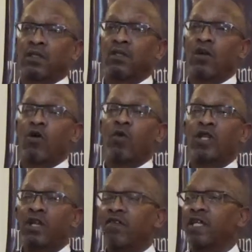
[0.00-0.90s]
You know,
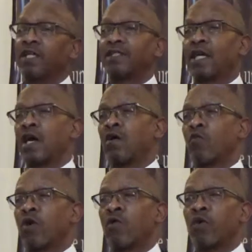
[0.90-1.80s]
we're living in a time
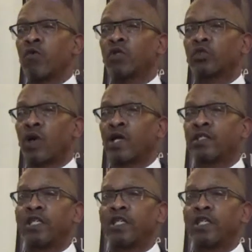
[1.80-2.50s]
where we would try